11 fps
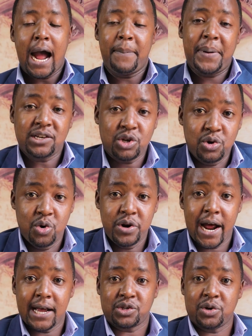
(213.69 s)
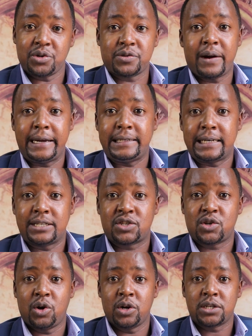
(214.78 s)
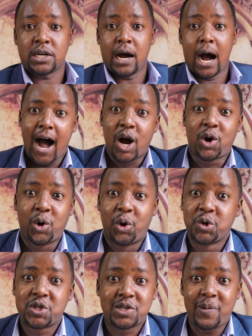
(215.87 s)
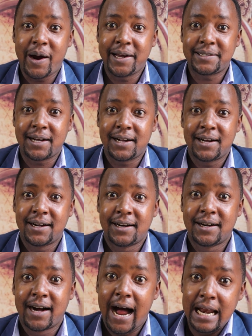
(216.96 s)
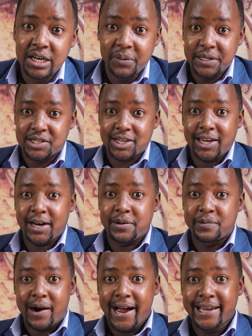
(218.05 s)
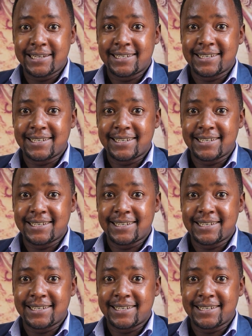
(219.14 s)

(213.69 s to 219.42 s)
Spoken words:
A person who does ghostwriting is called a ghostwriter. A little bit scary, right?